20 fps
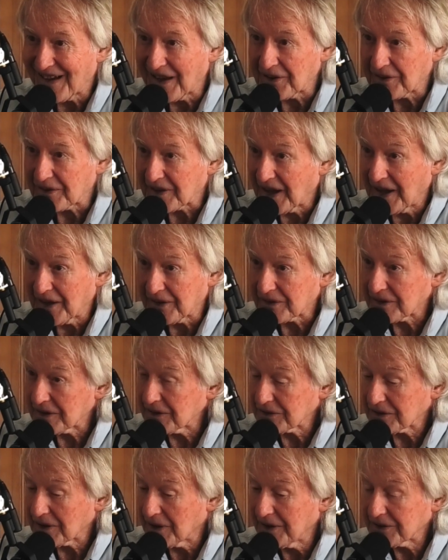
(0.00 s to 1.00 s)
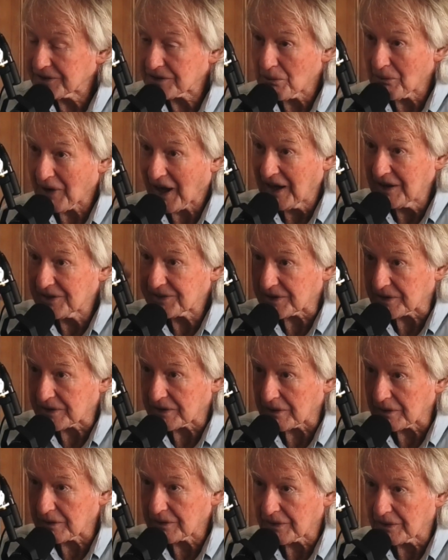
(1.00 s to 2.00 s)
And good and point. it's it's amazing,
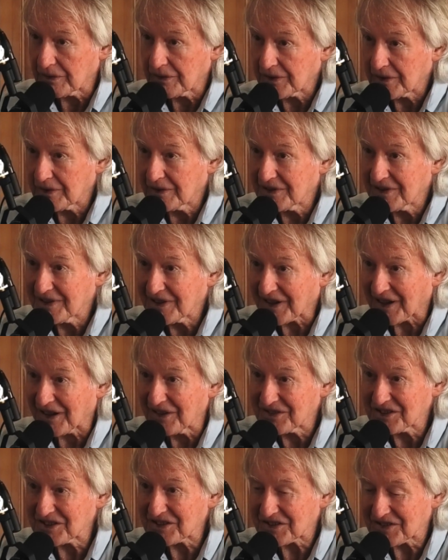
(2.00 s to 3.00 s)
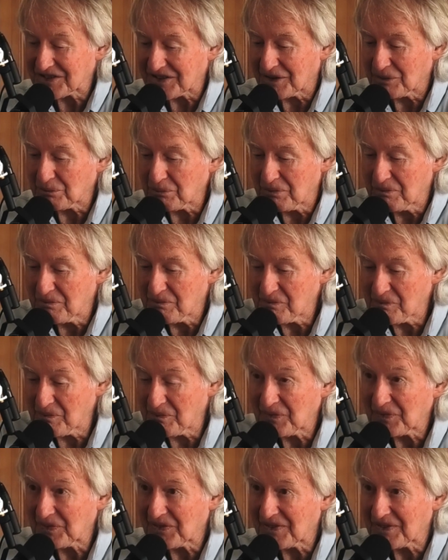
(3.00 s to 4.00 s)
you know, just the
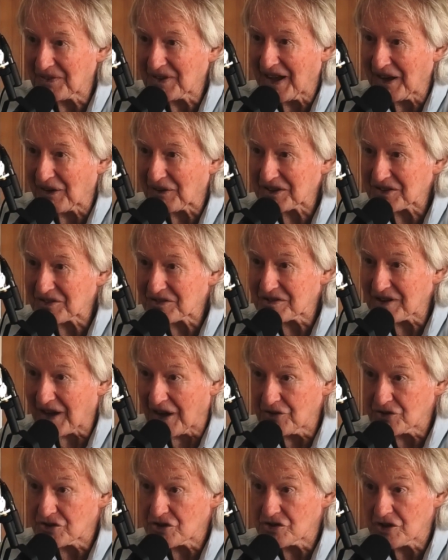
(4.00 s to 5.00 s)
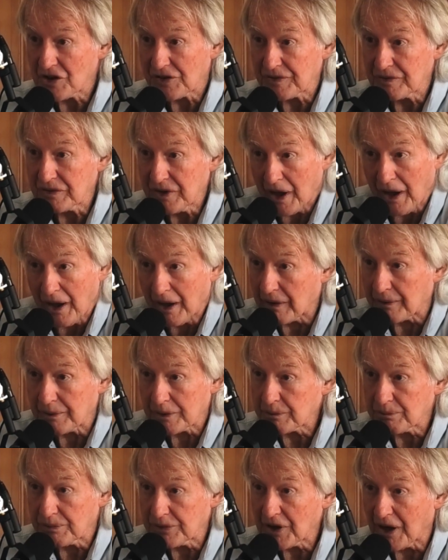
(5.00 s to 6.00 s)
how it changes your yeah,
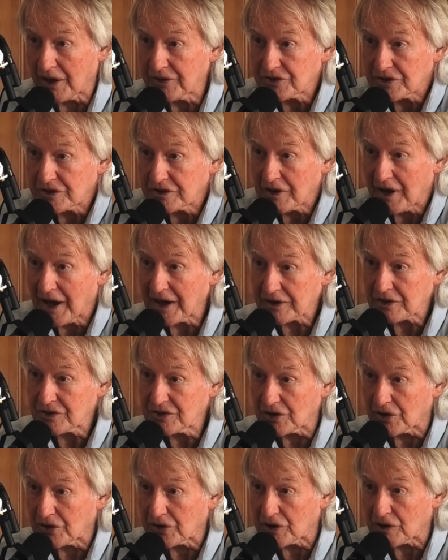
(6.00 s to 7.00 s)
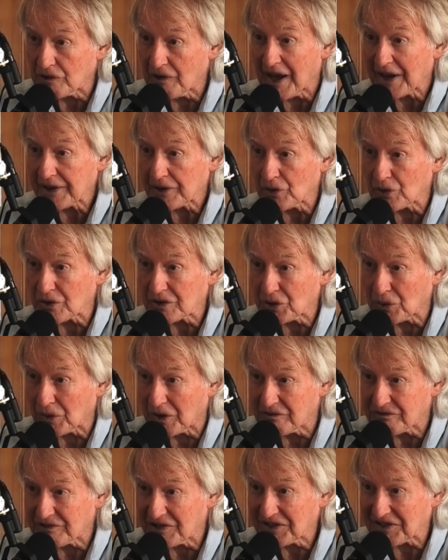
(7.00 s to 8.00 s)
it changes your attitude and your outlook wow. to
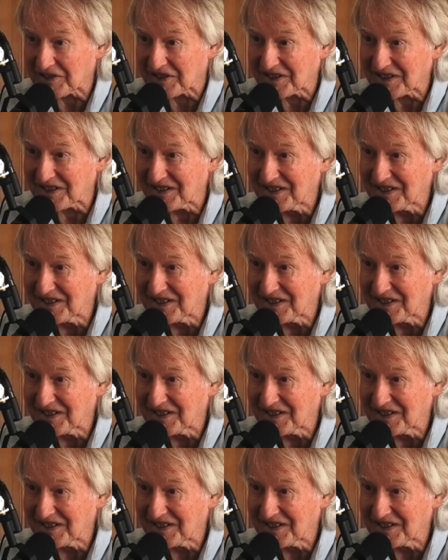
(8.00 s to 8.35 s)
everything.